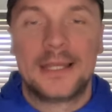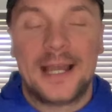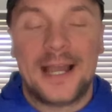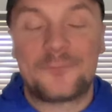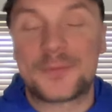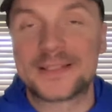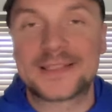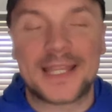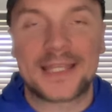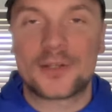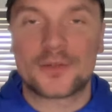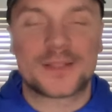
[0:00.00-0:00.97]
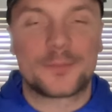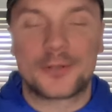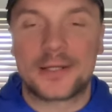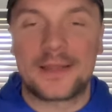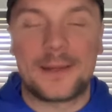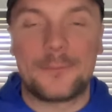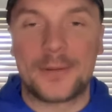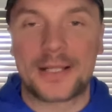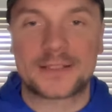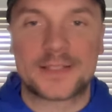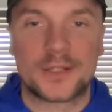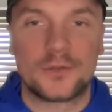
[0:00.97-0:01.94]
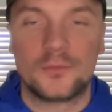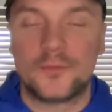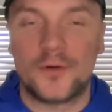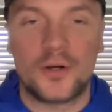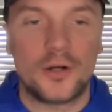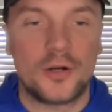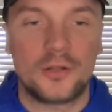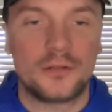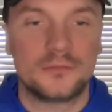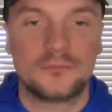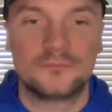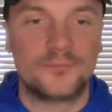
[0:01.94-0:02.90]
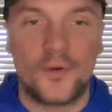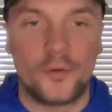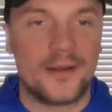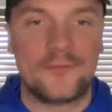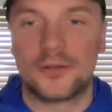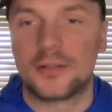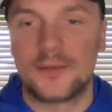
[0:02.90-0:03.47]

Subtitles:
I've been saying not to break that back too for forever,